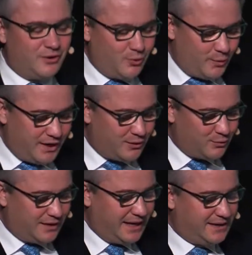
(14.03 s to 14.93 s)
we need to
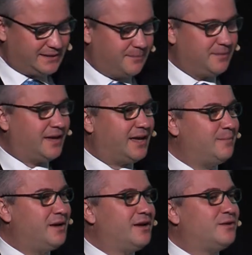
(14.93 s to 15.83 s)
take some time
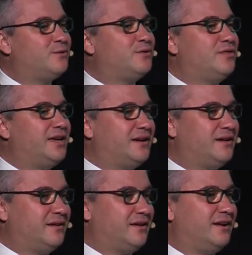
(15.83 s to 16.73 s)
to think,
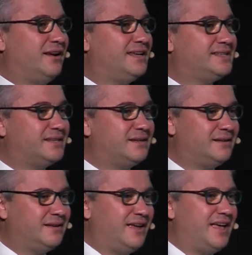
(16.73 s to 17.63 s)
listen,
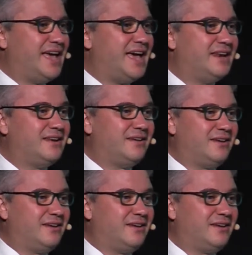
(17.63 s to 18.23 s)
and